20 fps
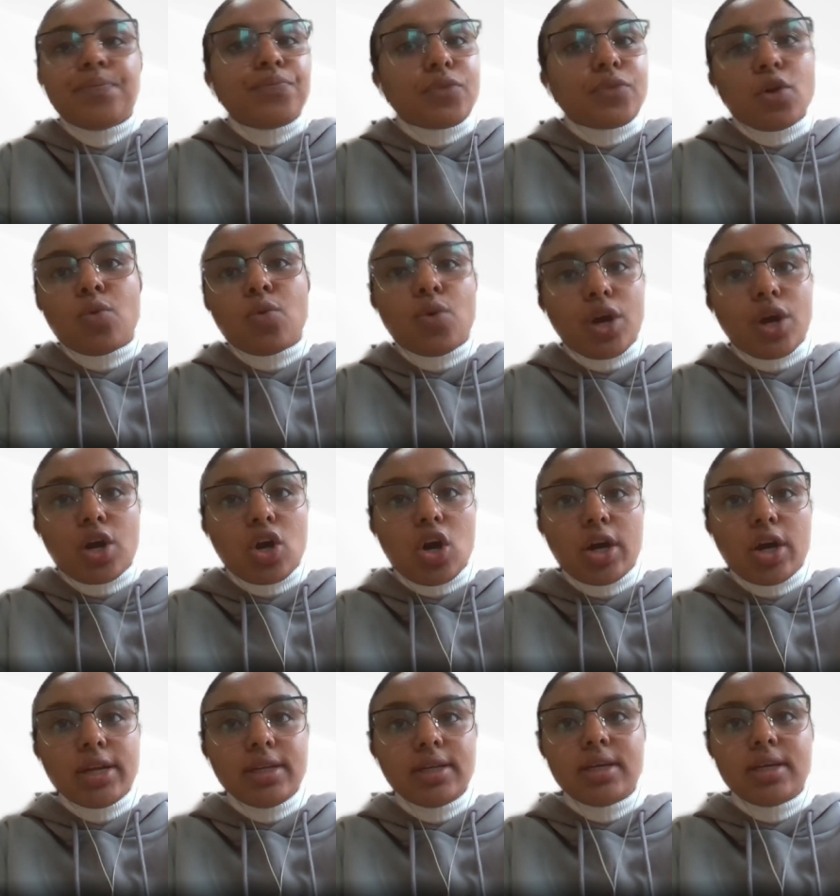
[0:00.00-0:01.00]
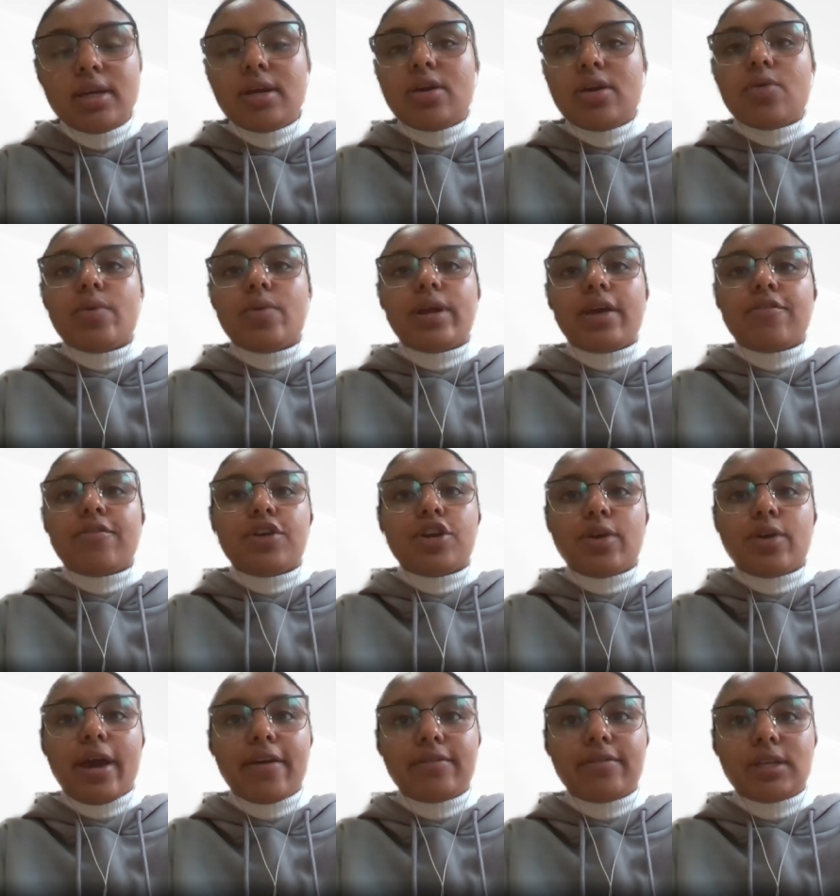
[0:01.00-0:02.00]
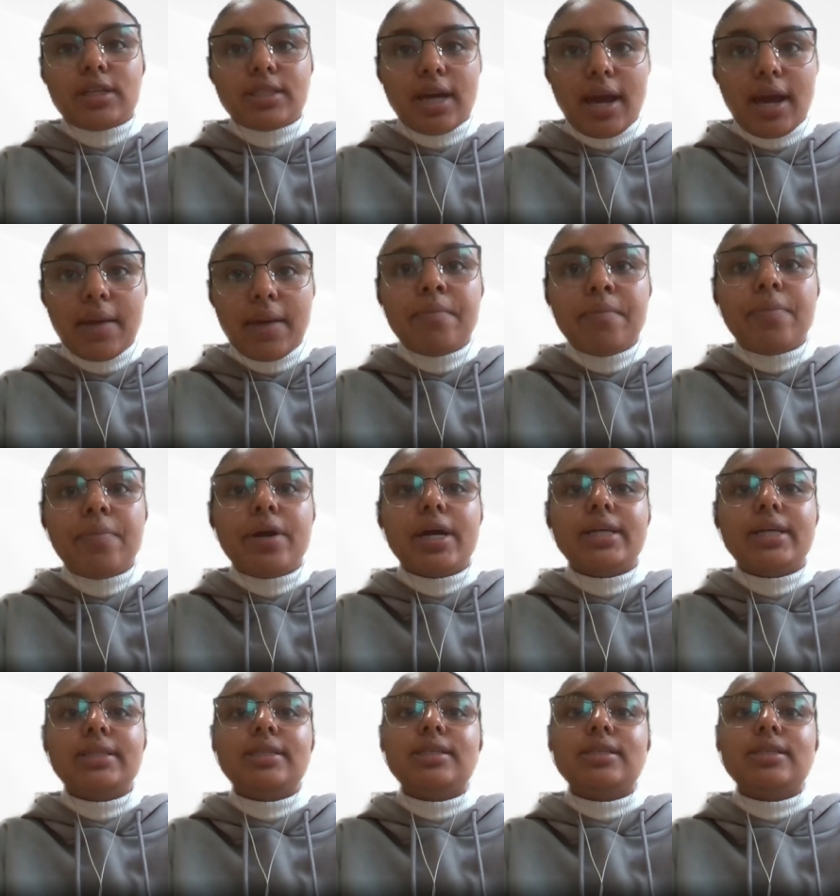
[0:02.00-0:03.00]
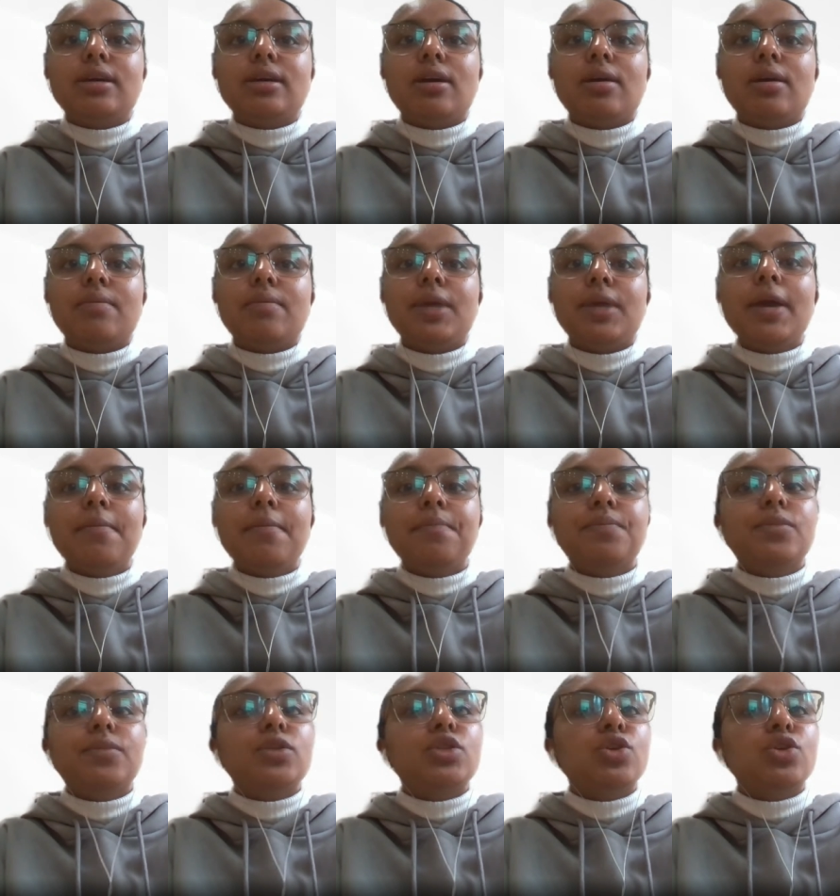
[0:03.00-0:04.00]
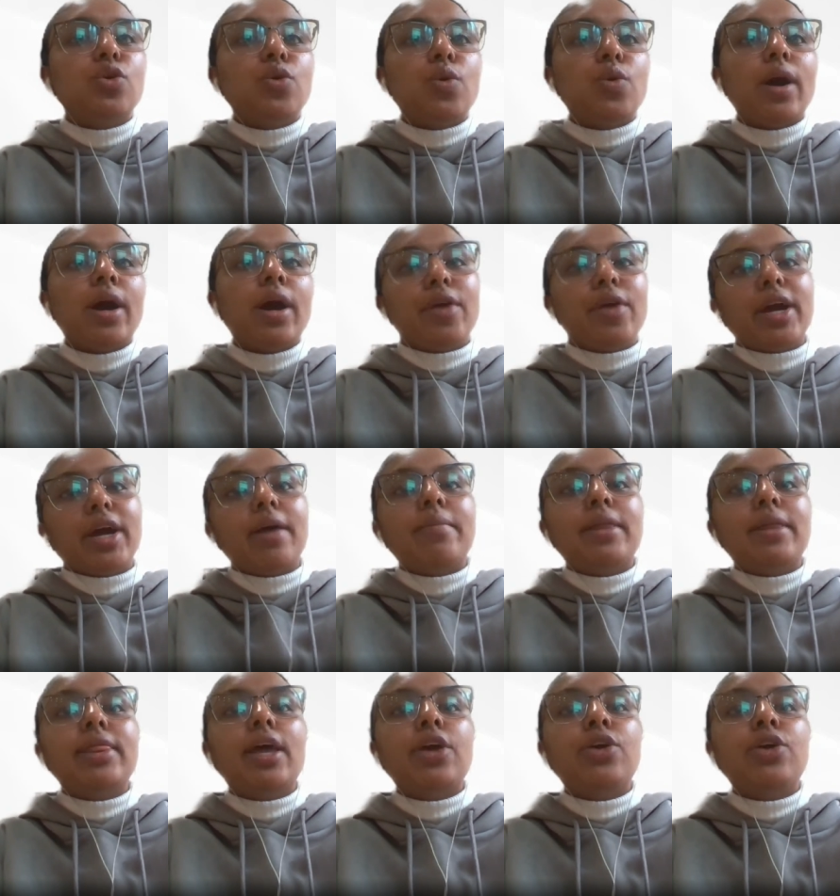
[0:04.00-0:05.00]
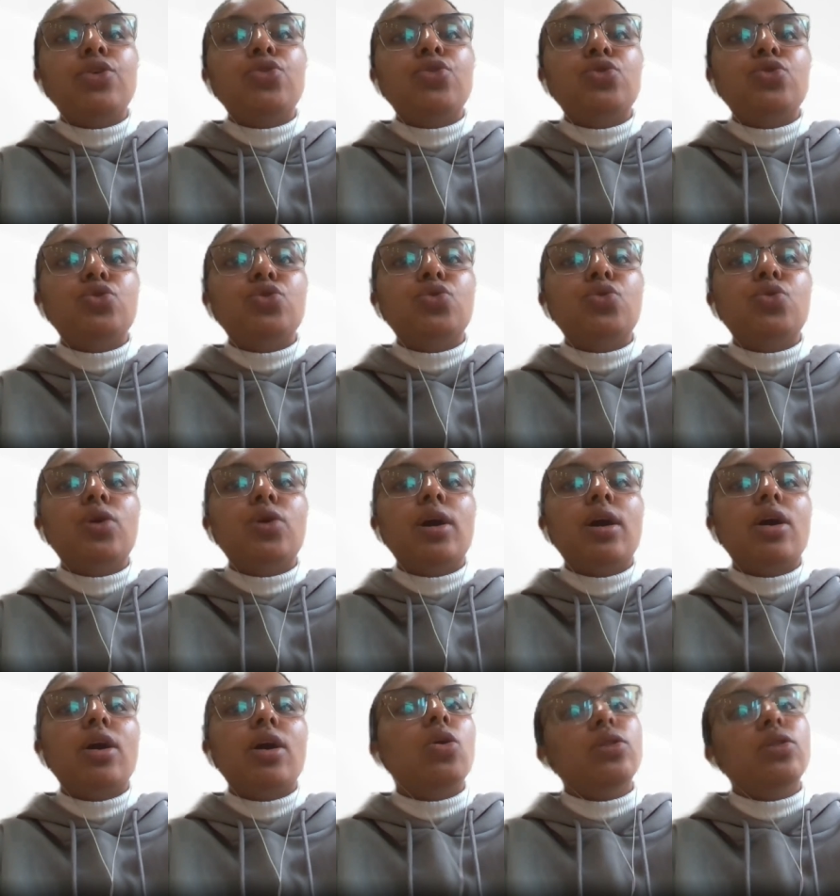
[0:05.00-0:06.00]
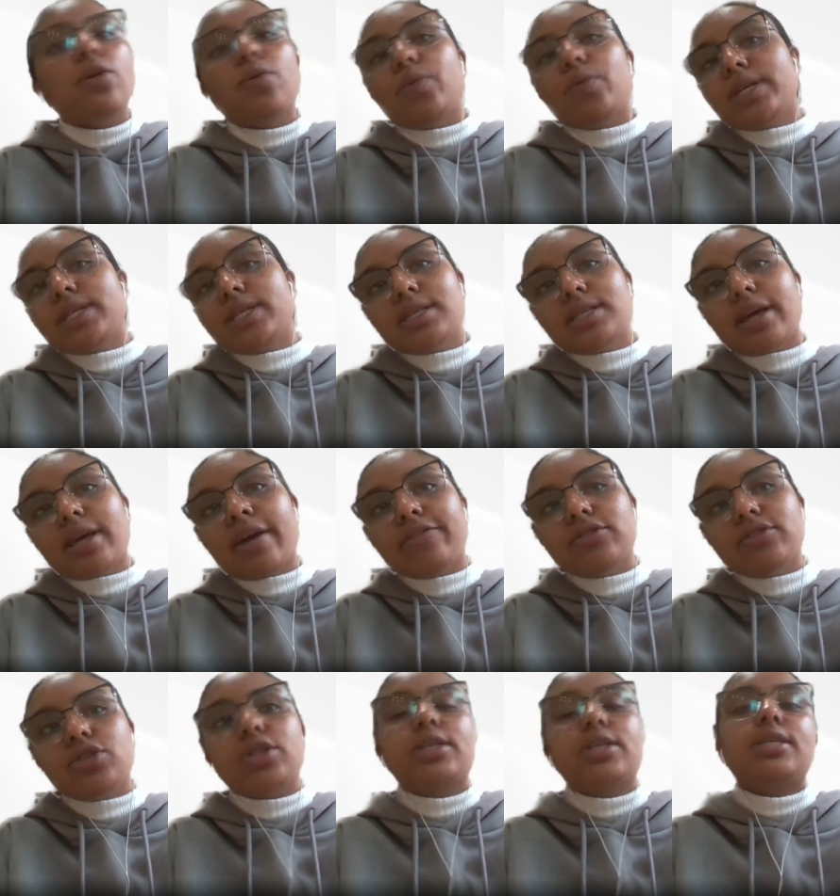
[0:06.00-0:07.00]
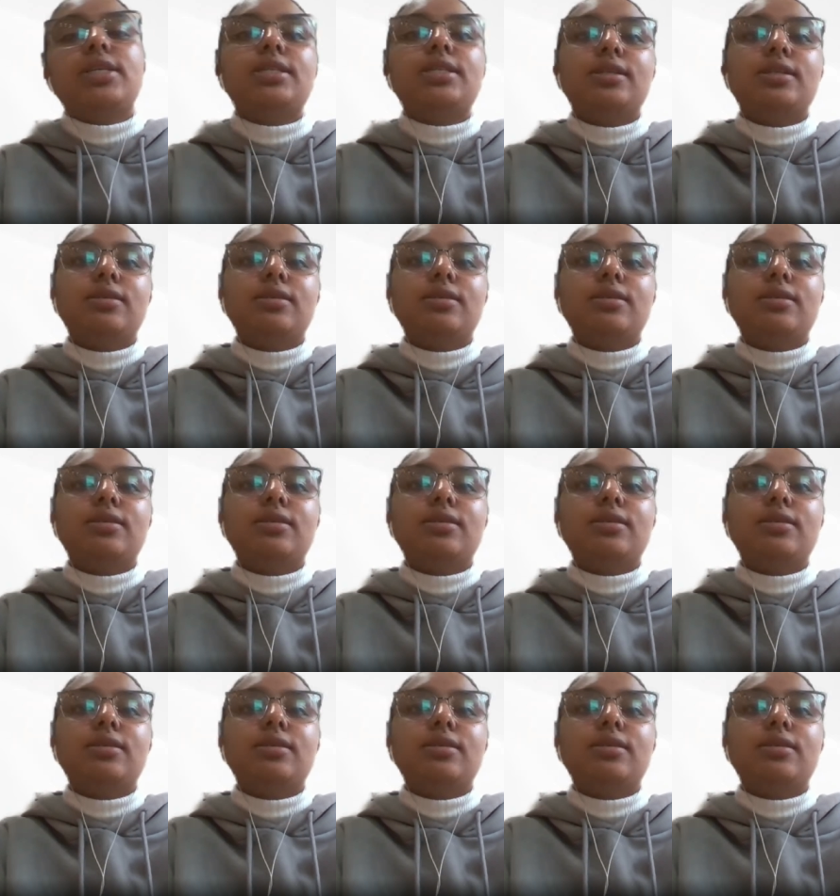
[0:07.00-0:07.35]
work on whenever you have the time. But um, yeah, so I recommend that you do uh, all the weeks after this.